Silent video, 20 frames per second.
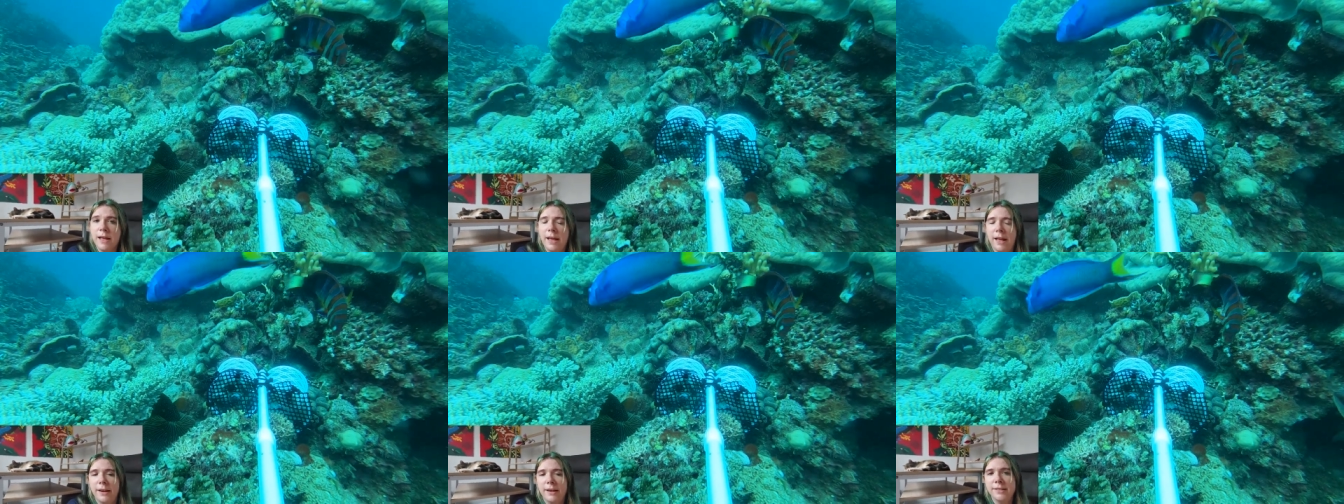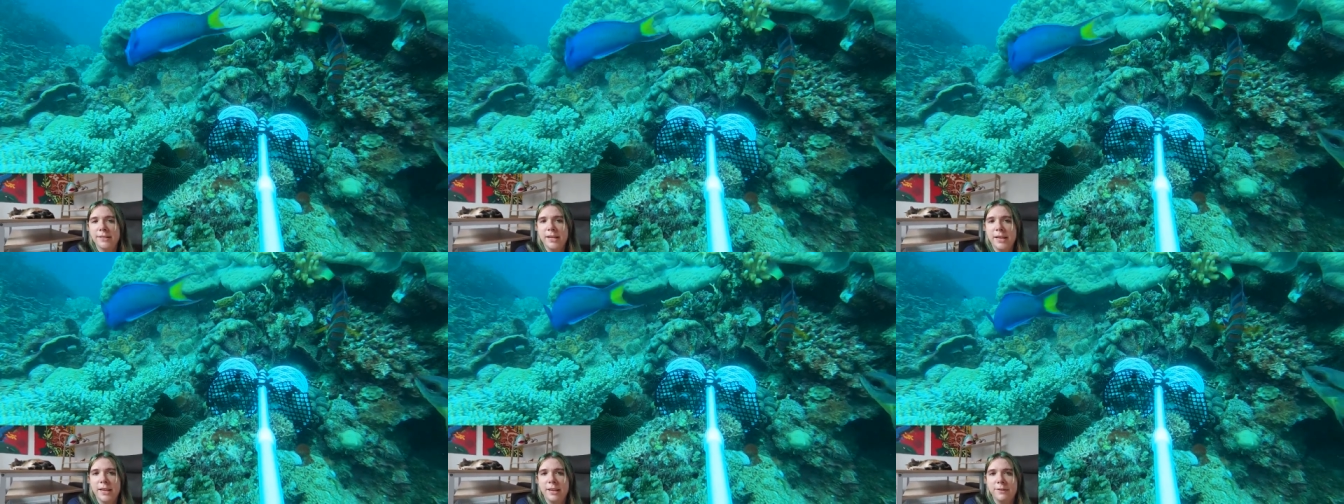
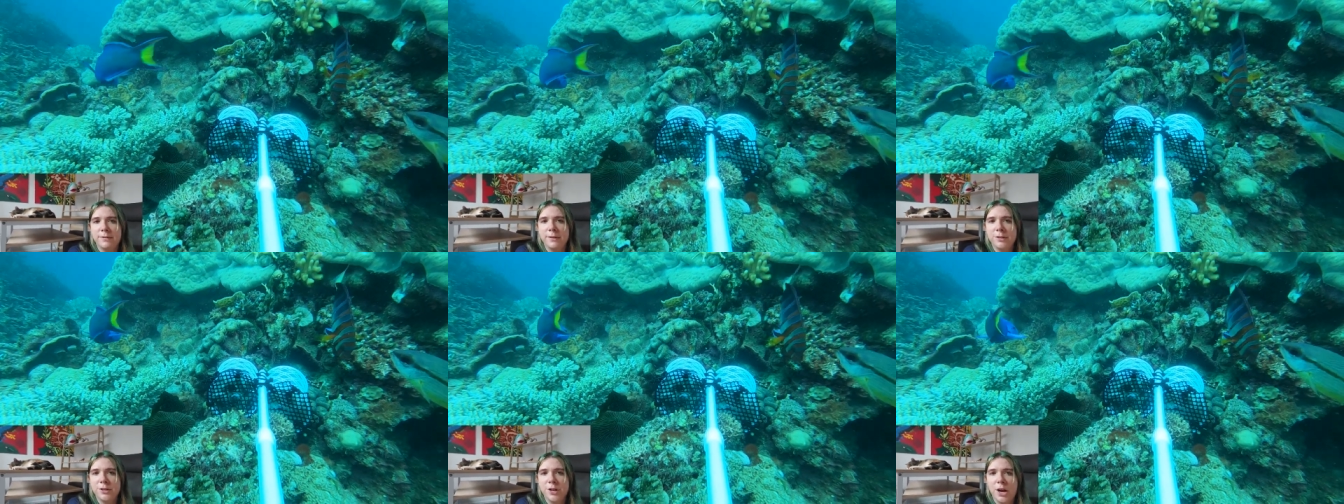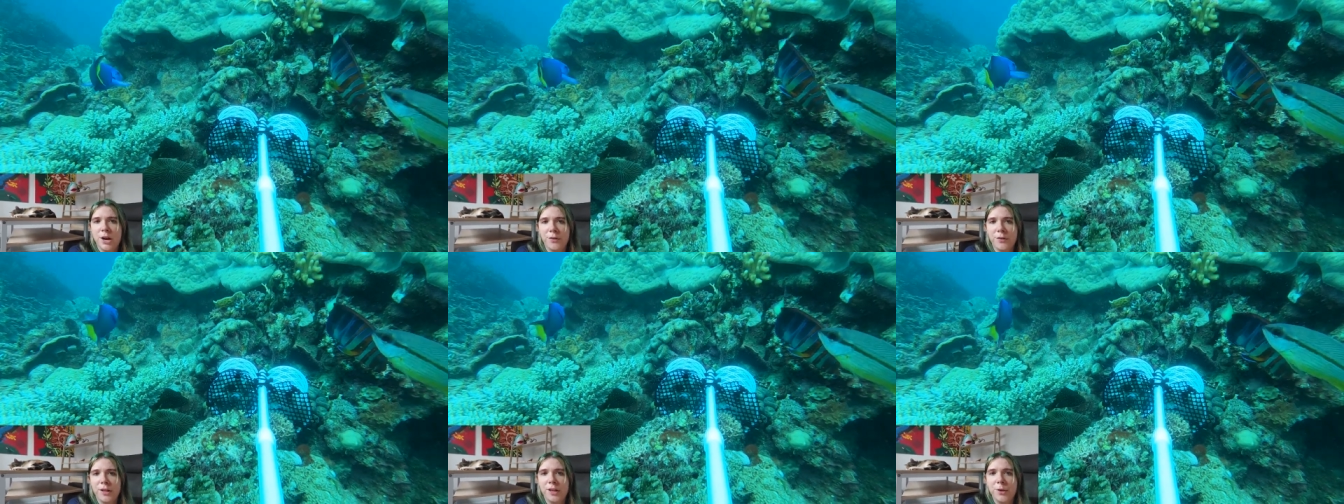and if a
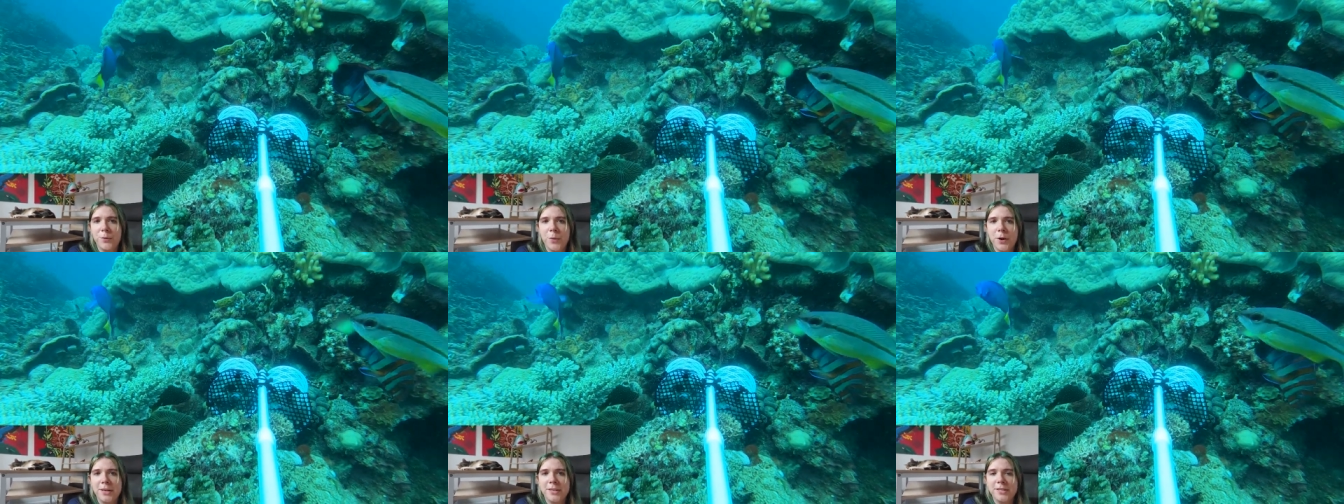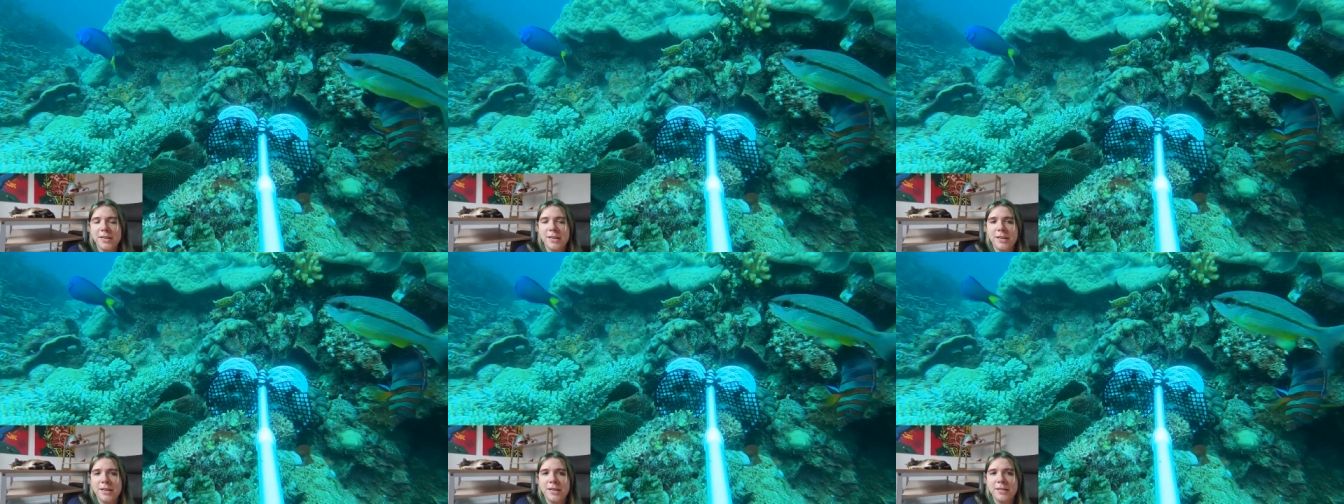shark really went
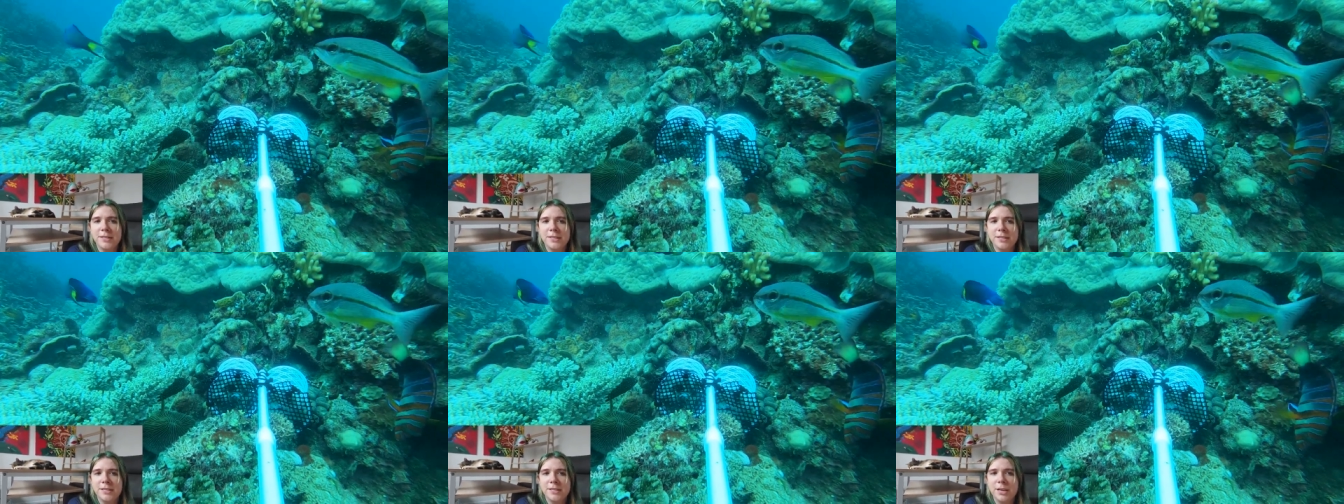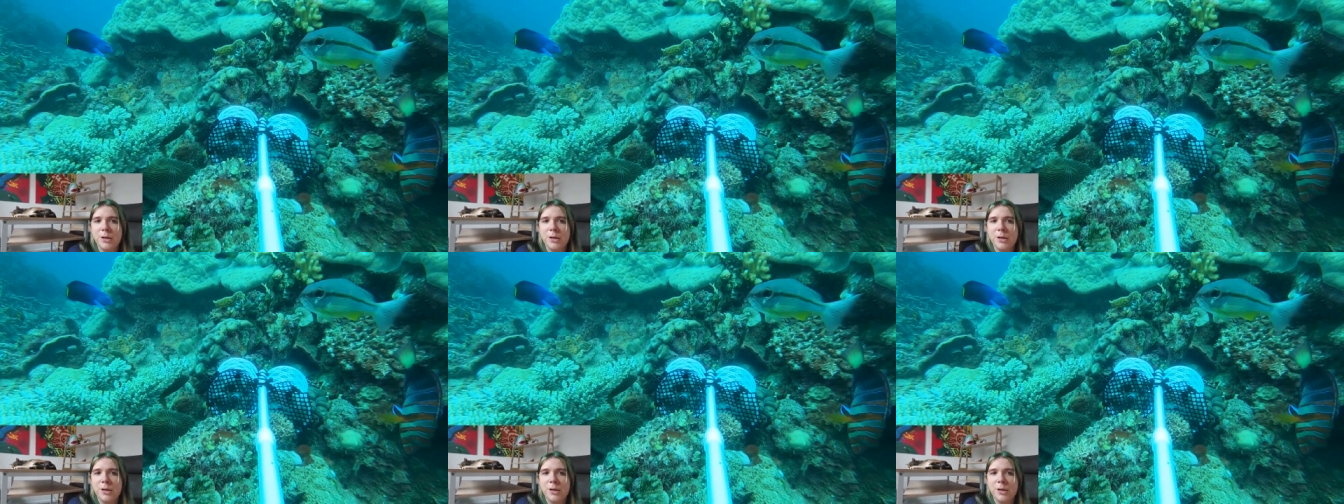at it